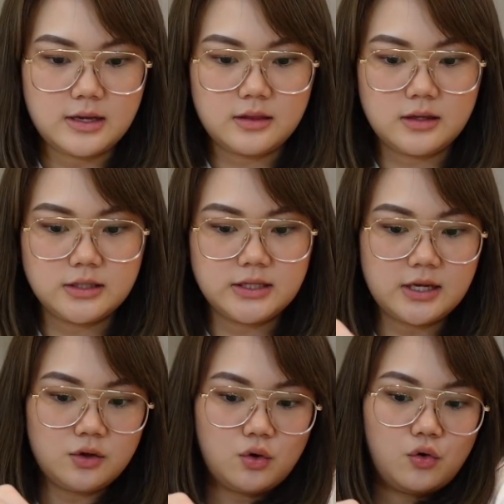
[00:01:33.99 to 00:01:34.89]
And they
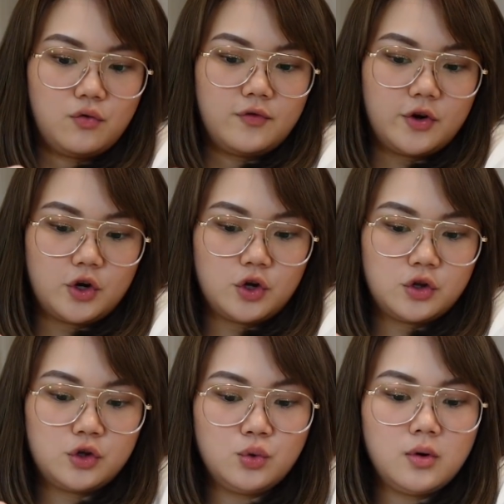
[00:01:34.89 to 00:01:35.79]
sent over
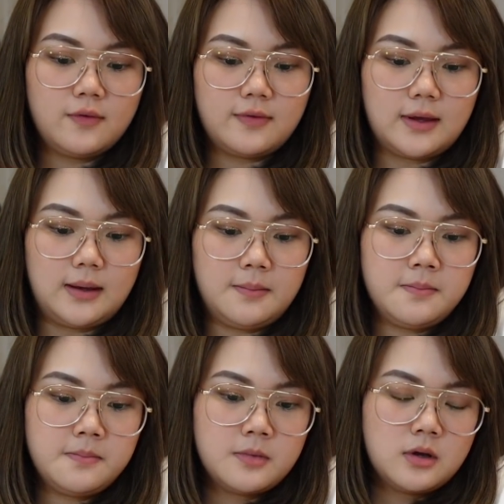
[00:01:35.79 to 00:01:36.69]
two of
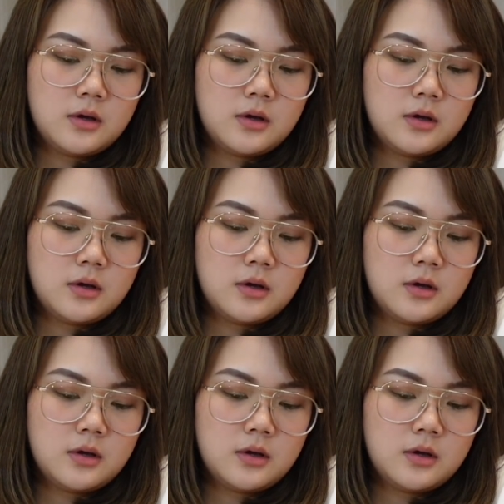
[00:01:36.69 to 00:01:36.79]
them.